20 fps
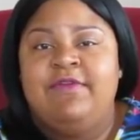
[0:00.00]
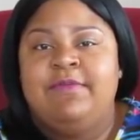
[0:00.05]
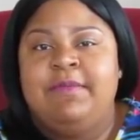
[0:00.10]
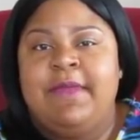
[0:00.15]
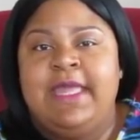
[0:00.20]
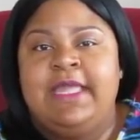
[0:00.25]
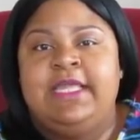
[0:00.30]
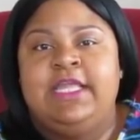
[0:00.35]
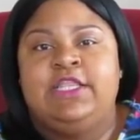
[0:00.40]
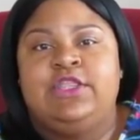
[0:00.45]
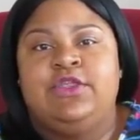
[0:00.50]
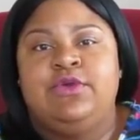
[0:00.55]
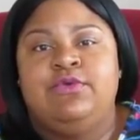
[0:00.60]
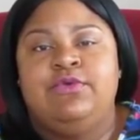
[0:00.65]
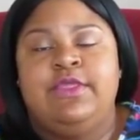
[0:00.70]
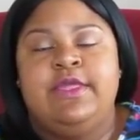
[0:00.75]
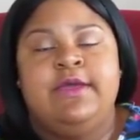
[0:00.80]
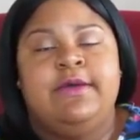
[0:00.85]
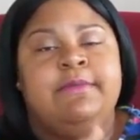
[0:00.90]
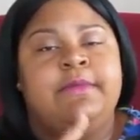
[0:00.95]
and make it through
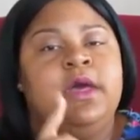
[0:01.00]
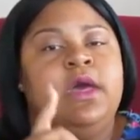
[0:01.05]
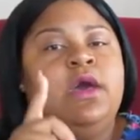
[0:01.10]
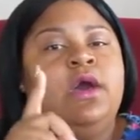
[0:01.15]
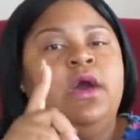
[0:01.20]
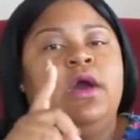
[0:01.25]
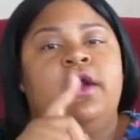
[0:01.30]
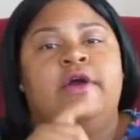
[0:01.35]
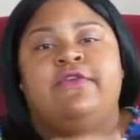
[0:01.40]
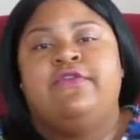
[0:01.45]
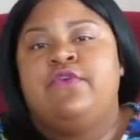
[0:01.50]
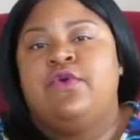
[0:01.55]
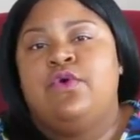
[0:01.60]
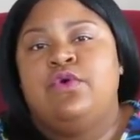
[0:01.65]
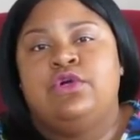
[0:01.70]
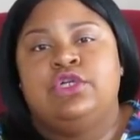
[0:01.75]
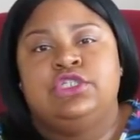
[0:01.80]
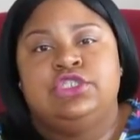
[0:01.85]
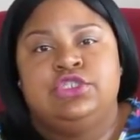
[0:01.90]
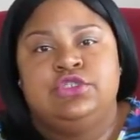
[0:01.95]
them? Of
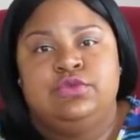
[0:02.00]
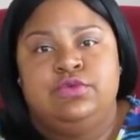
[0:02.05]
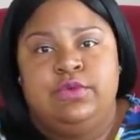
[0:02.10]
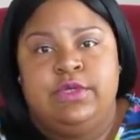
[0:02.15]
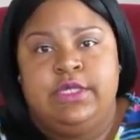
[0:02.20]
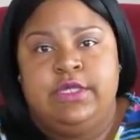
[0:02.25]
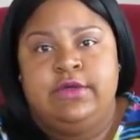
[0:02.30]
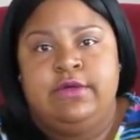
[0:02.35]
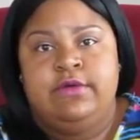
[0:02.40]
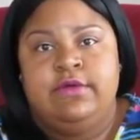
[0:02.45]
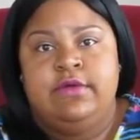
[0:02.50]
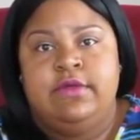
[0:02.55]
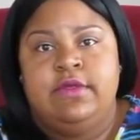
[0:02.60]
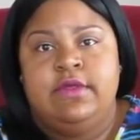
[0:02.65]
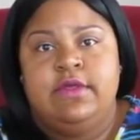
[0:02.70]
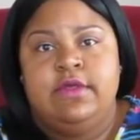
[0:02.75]
course you will.